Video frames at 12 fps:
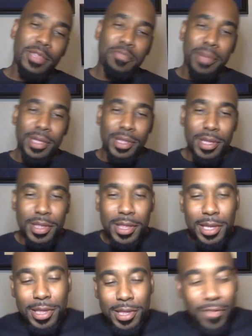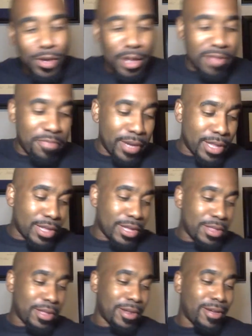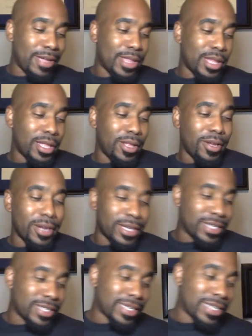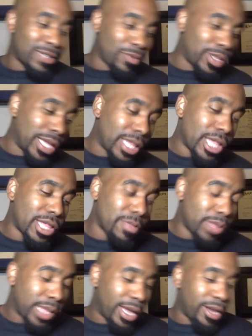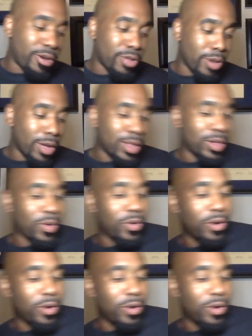us business. He's giving us business. You know, he said, look, he said the relationship standards also